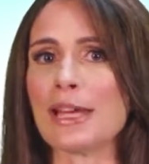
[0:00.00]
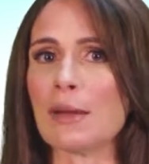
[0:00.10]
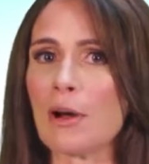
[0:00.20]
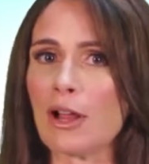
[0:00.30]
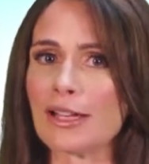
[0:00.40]

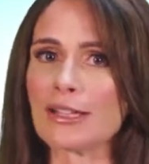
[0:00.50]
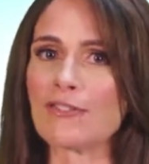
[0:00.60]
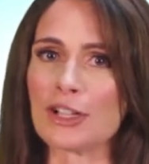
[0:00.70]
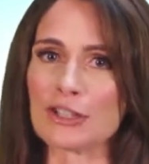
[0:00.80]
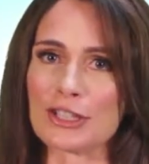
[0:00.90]
metabolic
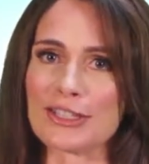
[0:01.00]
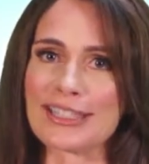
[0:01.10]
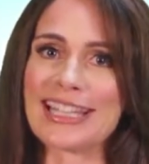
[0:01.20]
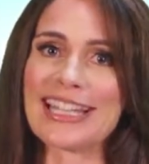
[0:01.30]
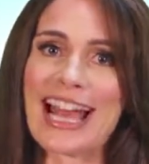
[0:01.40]

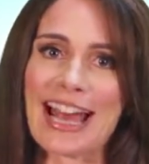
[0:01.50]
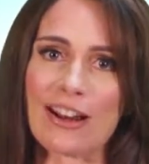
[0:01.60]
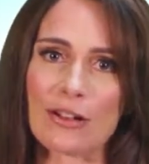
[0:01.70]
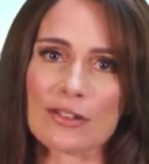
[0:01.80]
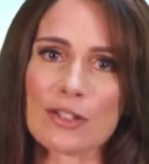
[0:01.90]
functions in
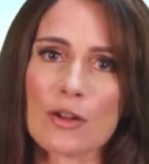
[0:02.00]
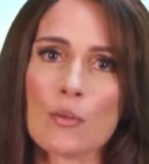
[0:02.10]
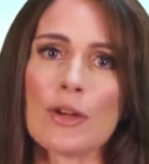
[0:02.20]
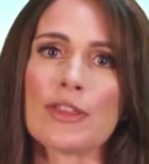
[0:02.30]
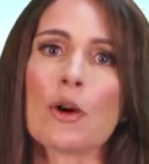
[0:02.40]
adults
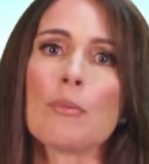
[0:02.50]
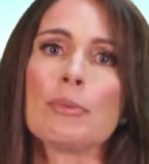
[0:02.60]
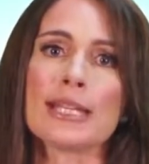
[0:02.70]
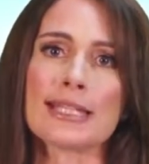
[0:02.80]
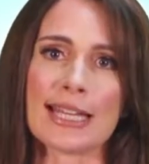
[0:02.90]
with
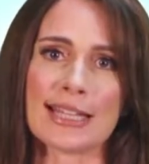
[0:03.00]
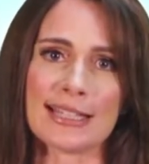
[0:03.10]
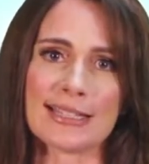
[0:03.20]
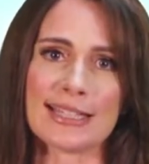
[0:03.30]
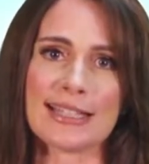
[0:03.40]
obese
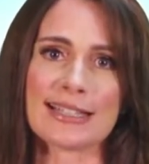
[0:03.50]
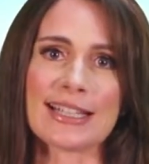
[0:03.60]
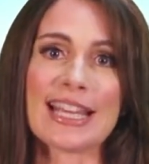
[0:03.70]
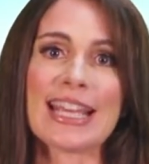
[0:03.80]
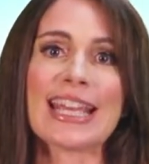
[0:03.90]
tendencies
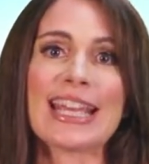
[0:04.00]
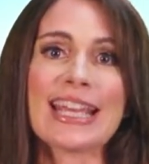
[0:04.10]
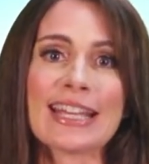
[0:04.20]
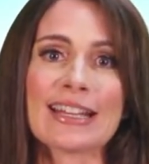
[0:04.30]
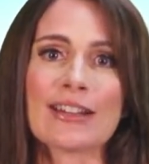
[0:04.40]

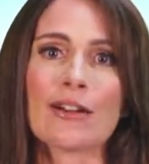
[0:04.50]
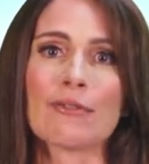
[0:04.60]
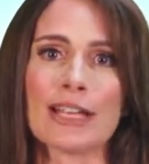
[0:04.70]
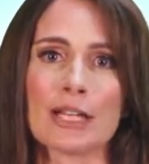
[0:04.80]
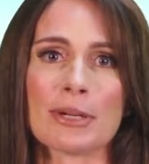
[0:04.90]
in a
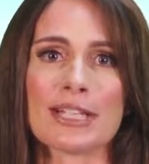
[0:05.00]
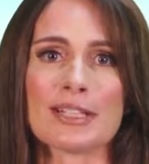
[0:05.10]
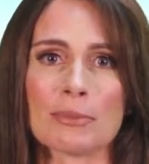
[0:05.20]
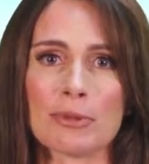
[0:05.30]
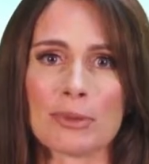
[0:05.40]
randomized
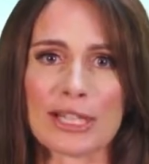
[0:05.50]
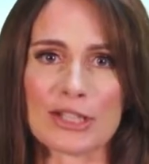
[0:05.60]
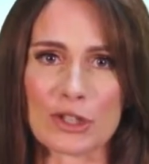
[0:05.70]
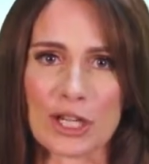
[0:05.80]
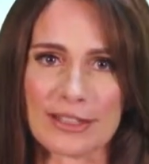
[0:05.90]

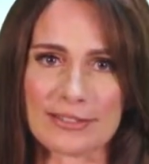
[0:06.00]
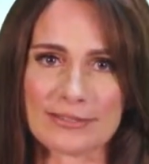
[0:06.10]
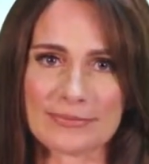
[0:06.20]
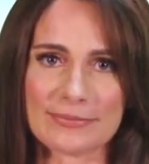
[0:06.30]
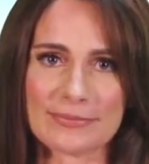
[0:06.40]
double-blind trial.
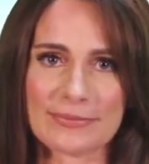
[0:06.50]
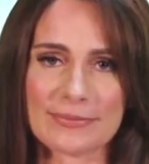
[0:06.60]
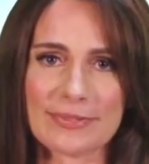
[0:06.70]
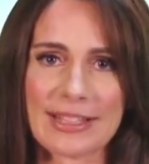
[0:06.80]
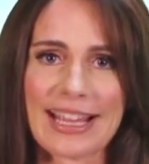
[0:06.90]

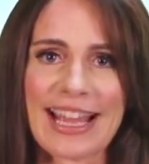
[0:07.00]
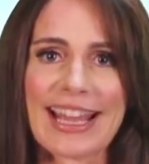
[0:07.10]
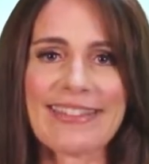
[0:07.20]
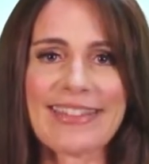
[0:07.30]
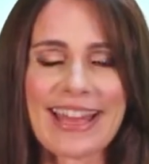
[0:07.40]

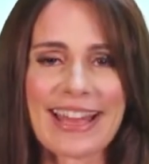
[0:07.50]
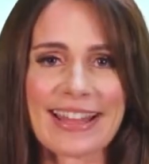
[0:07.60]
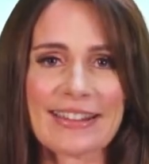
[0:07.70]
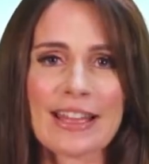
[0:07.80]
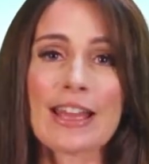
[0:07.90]
And
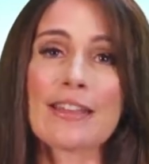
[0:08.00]
then